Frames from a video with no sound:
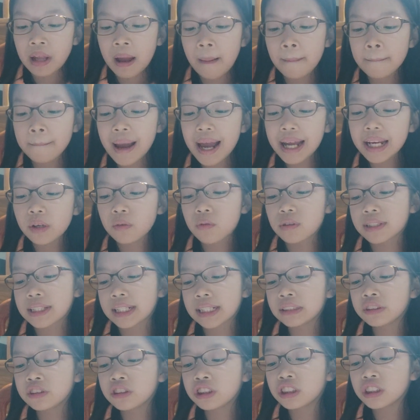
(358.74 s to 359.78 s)
Maddie was
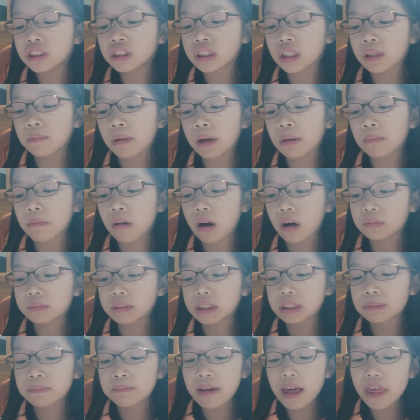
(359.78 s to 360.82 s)
interested in my
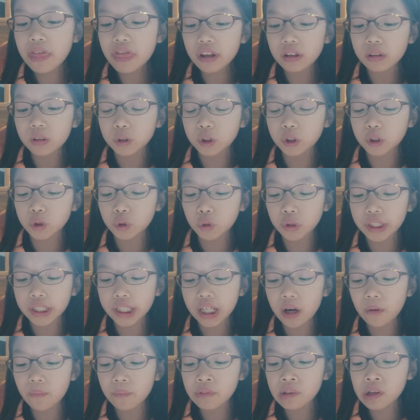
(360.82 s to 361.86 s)
mom's mythical
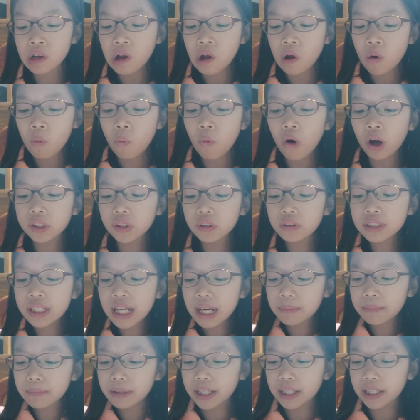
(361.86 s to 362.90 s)
studio. Will you
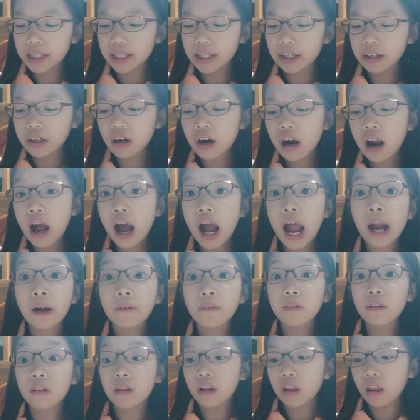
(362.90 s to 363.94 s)
take me there? I
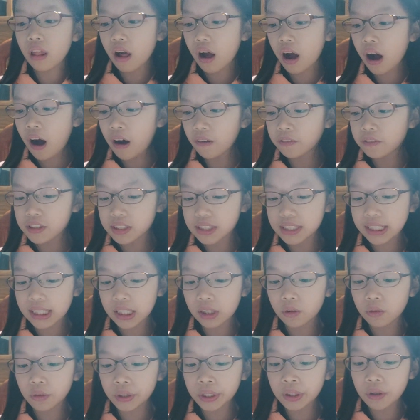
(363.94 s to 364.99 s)
would love to see
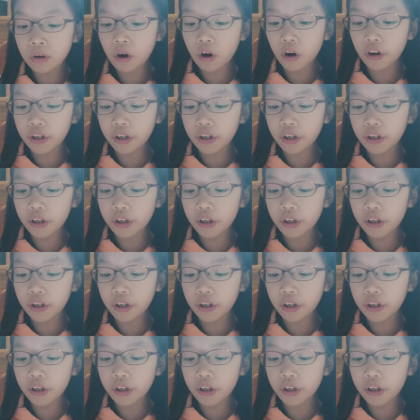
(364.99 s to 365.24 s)
a real